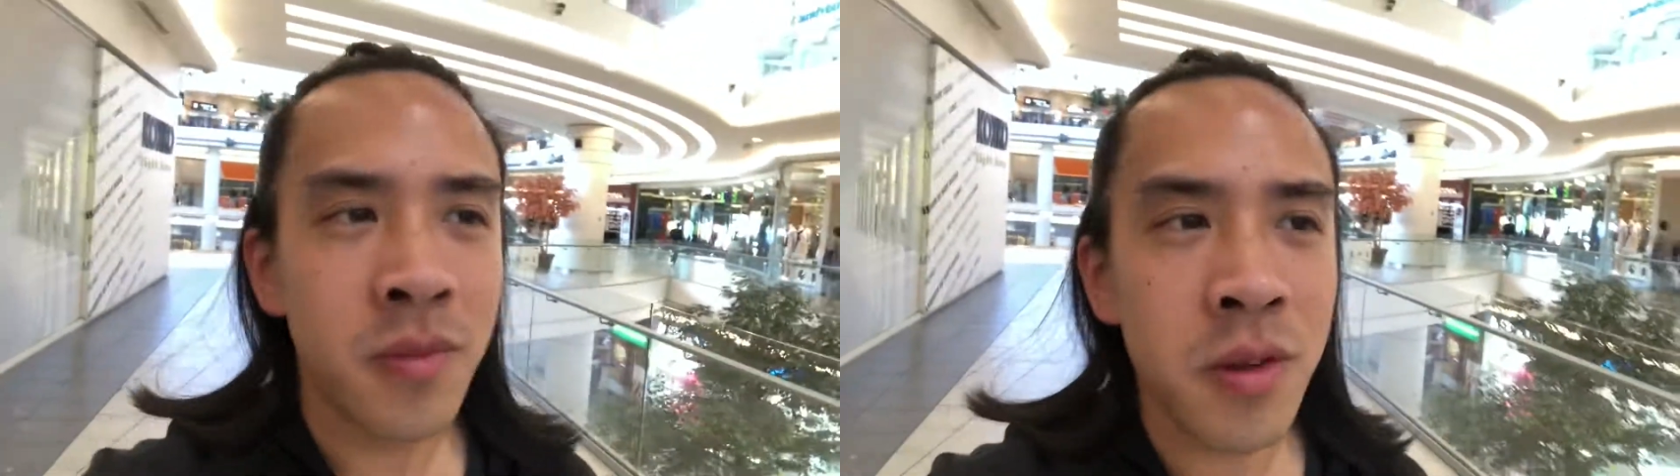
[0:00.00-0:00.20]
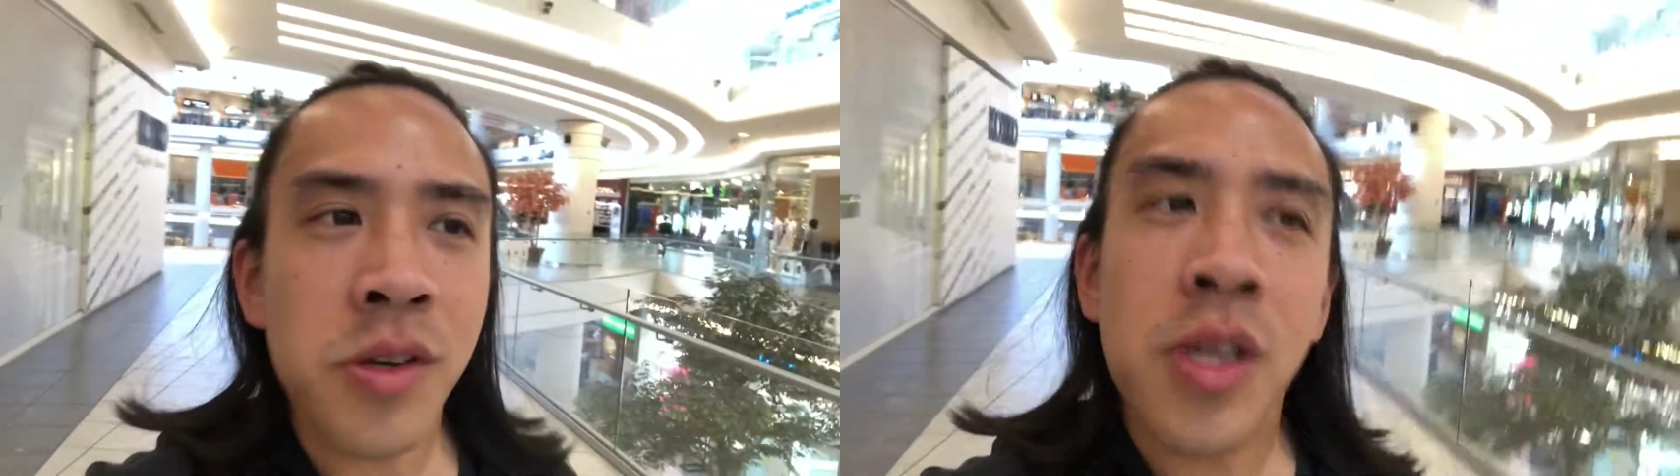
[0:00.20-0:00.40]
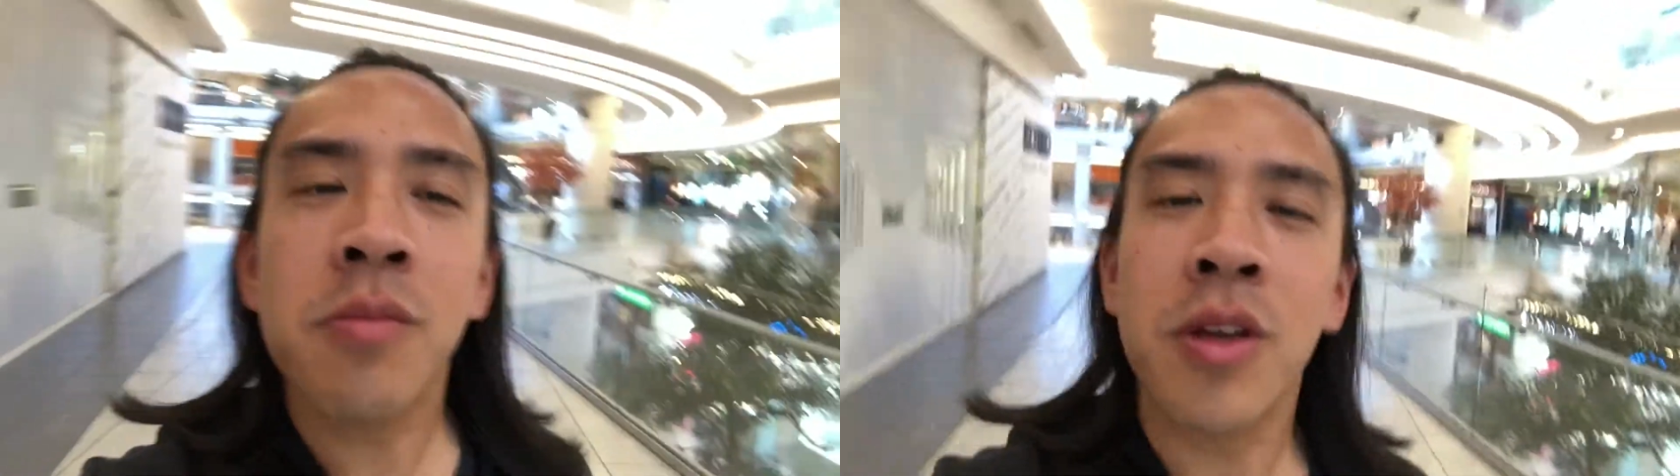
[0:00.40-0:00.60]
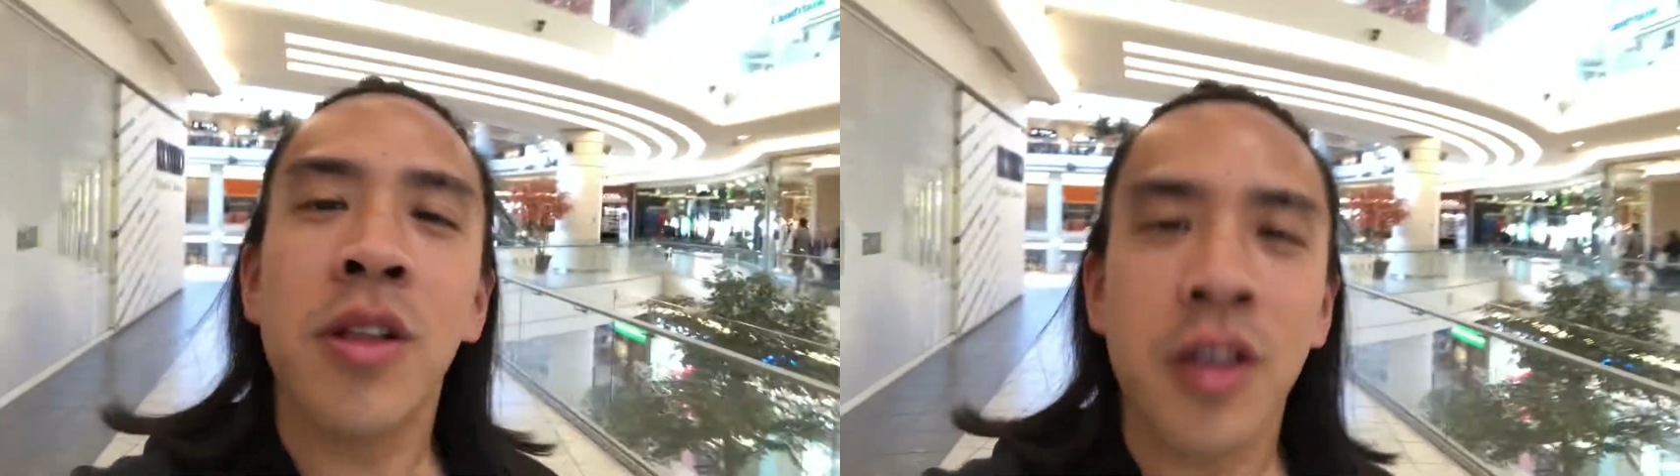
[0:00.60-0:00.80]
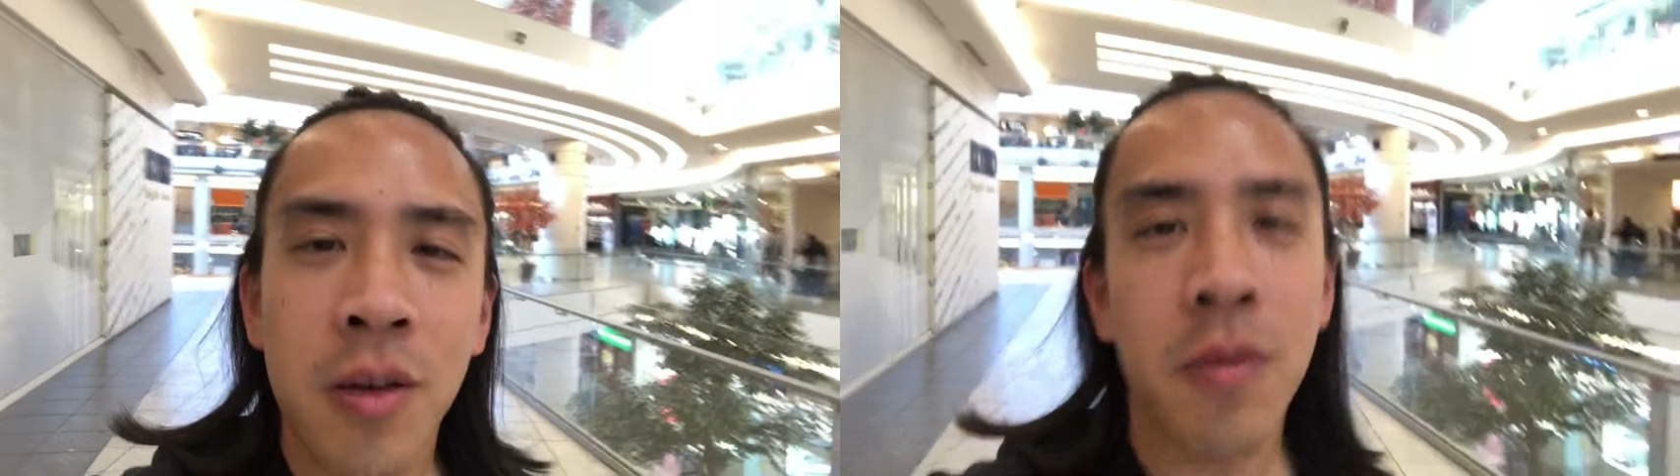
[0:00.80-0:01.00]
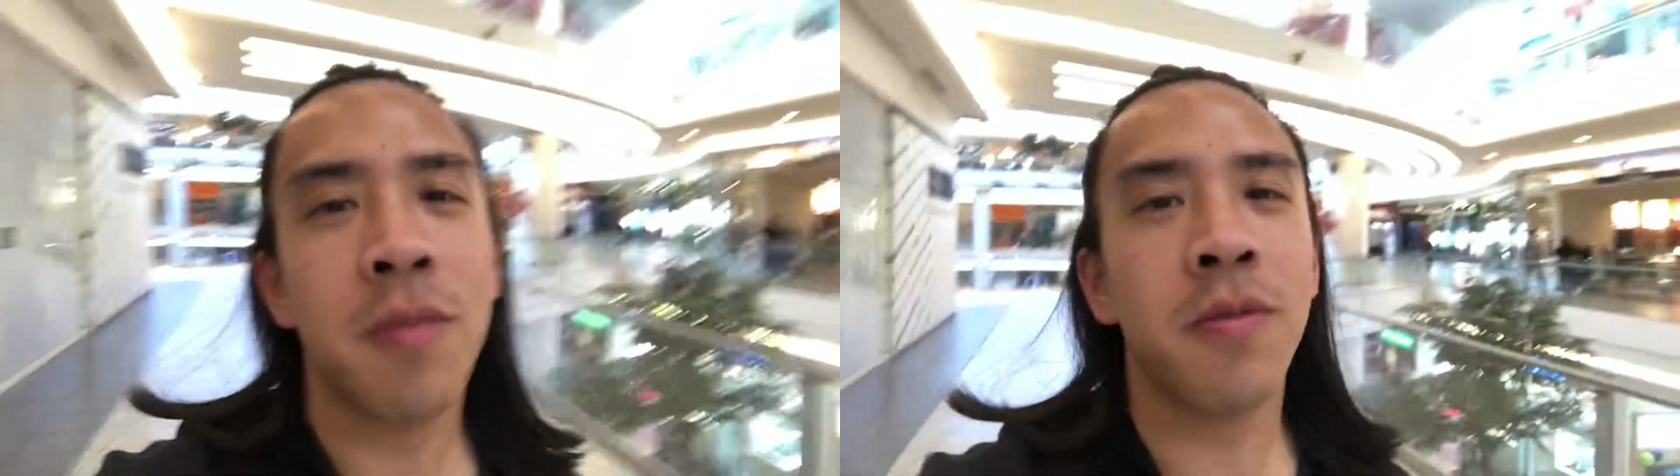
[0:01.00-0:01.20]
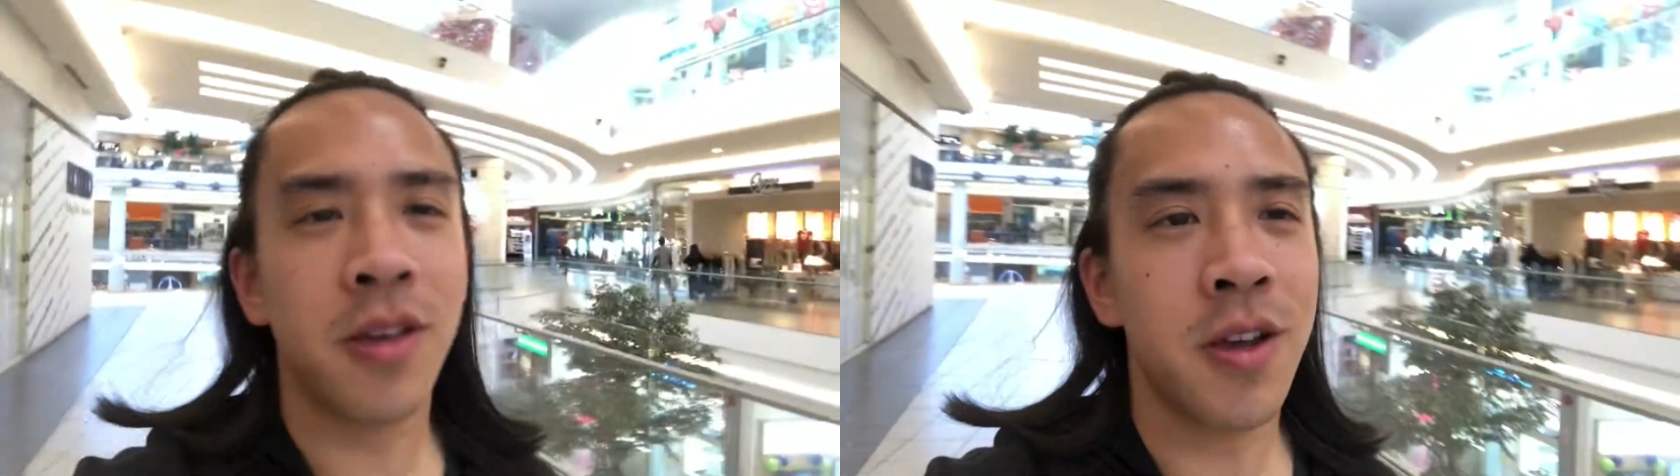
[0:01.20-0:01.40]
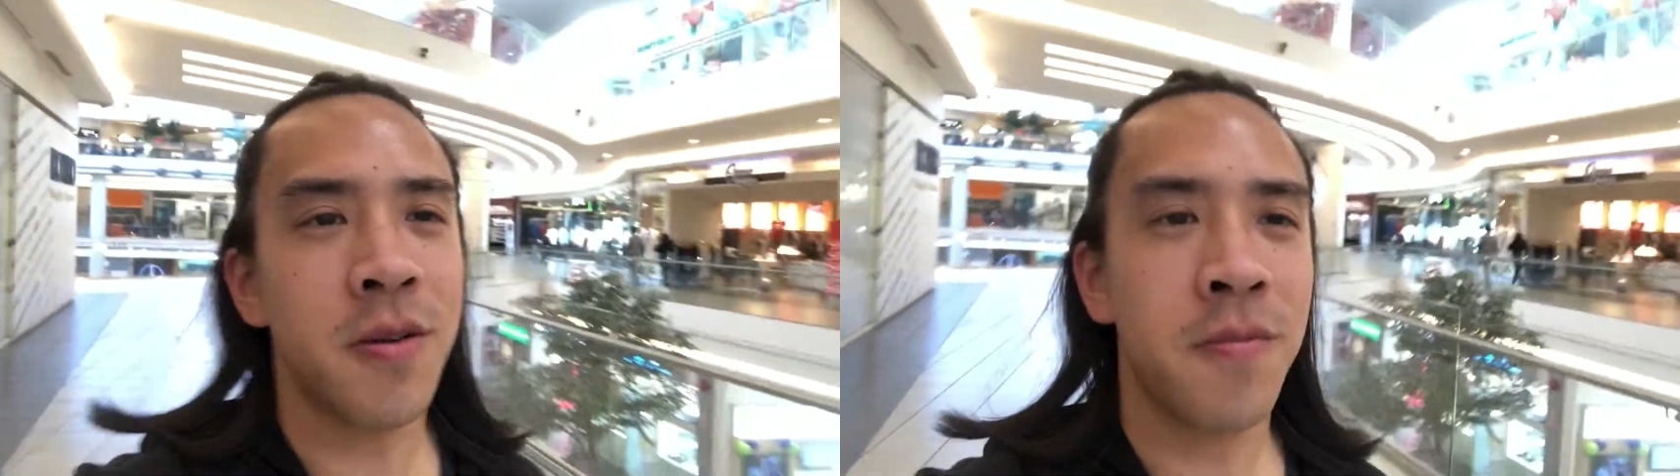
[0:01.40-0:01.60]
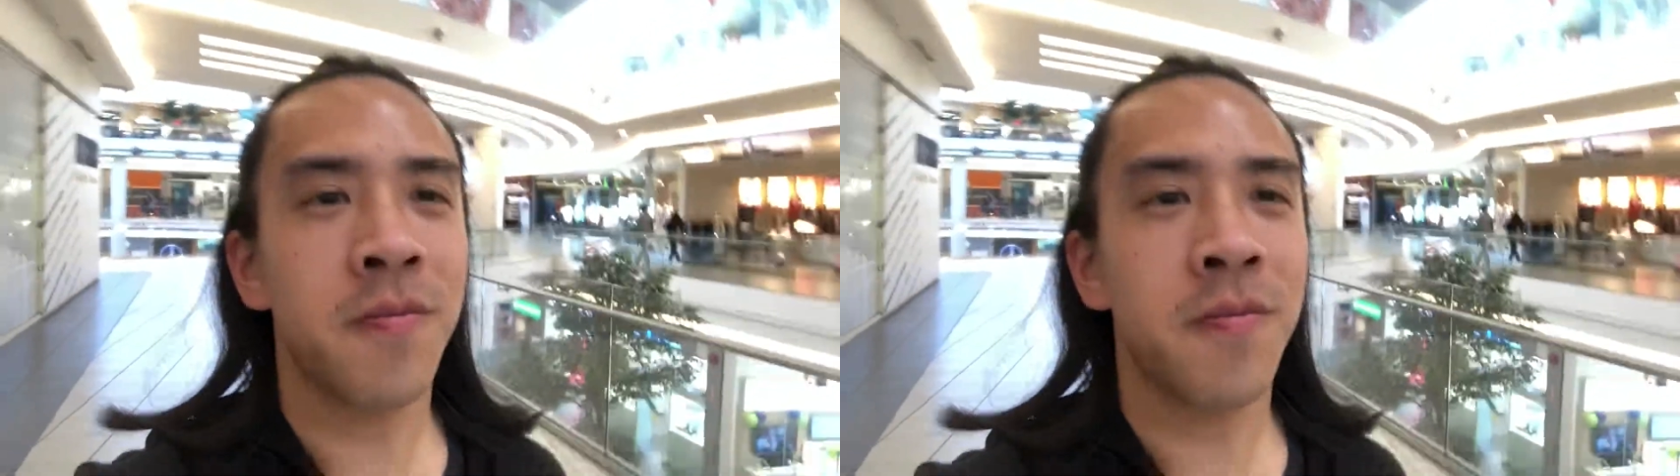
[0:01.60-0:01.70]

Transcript: there are some good-looking people here.